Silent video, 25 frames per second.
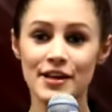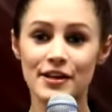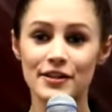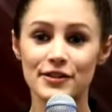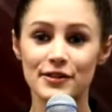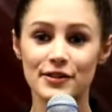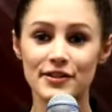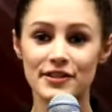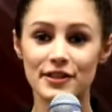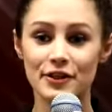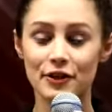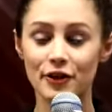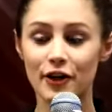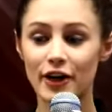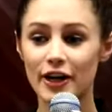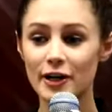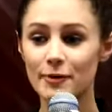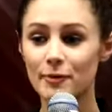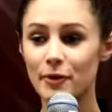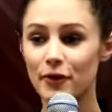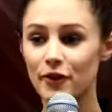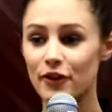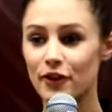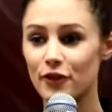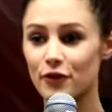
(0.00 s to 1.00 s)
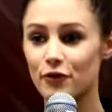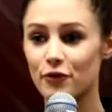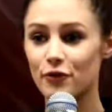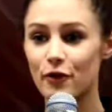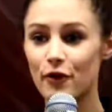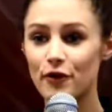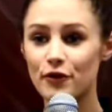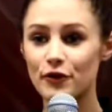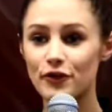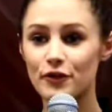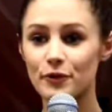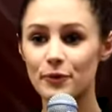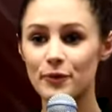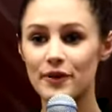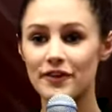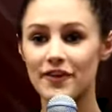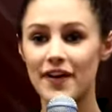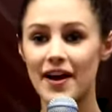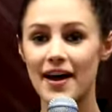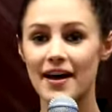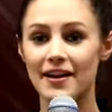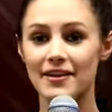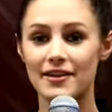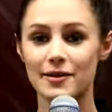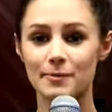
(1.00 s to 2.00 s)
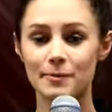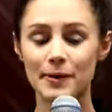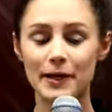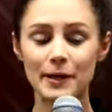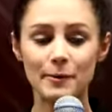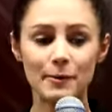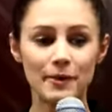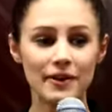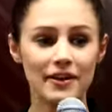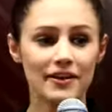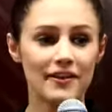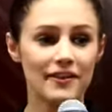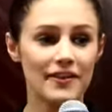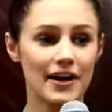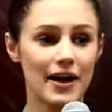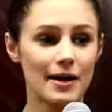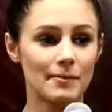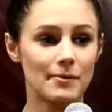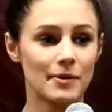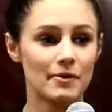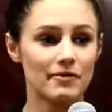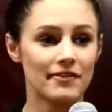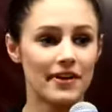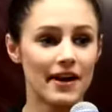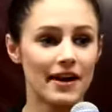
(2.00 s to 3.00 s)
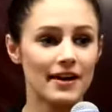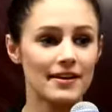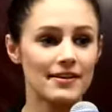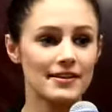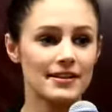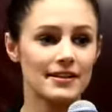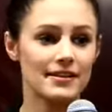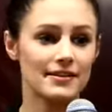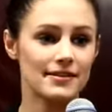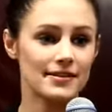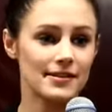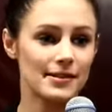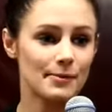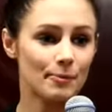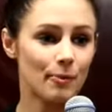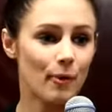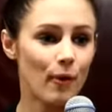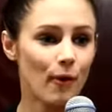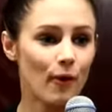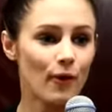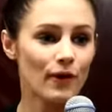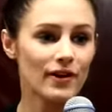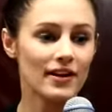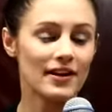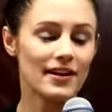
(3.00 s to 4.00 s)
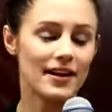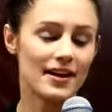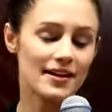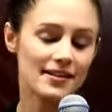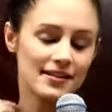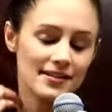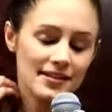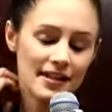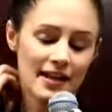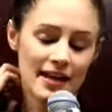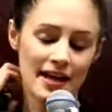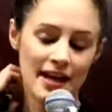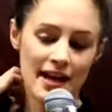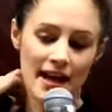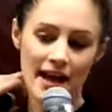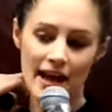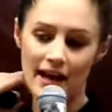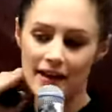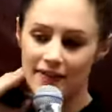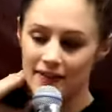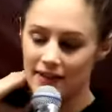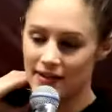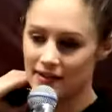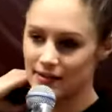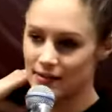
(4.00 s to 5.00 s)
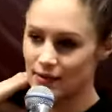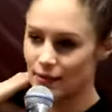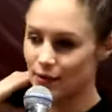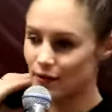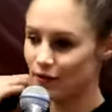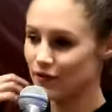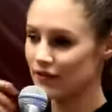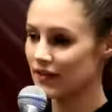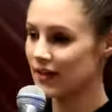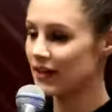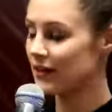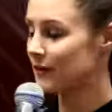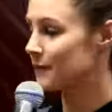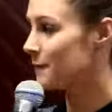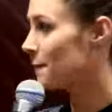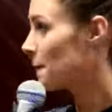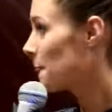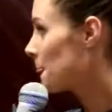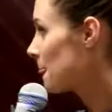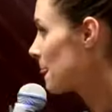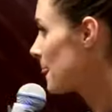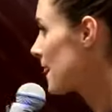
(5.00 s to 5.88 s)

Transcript: So it's incredible the growth that we've had and the people that have come around and supported us and that sort of thing.